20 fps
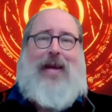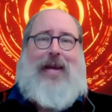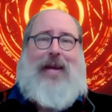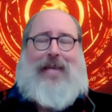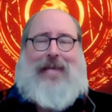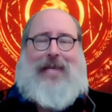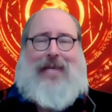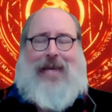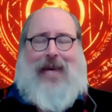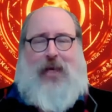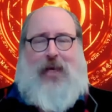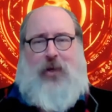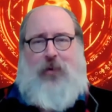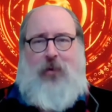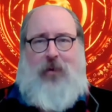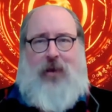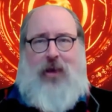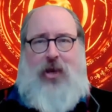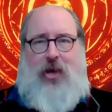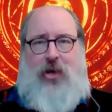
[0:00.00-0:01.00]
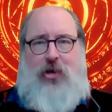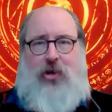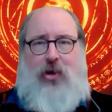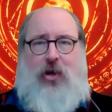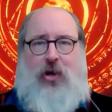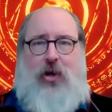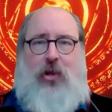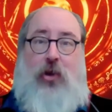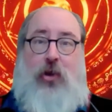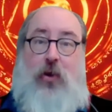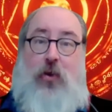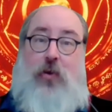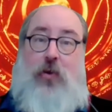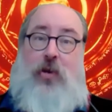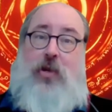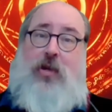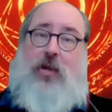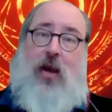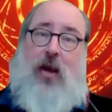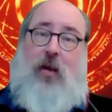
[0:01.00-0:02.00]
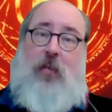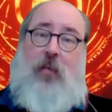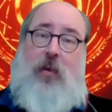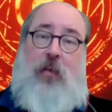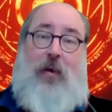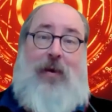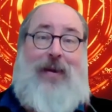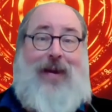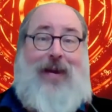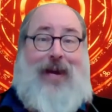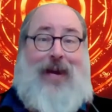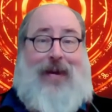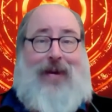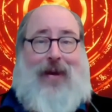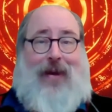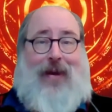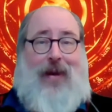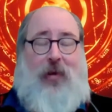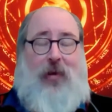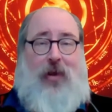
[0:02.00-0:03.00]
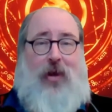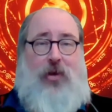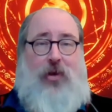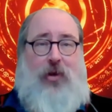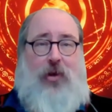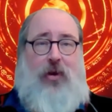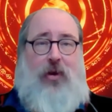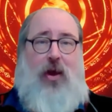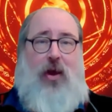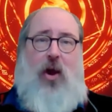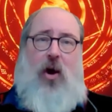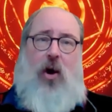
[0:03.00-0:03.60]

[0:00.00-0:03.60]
sexual relation includes sodomy but not copulation,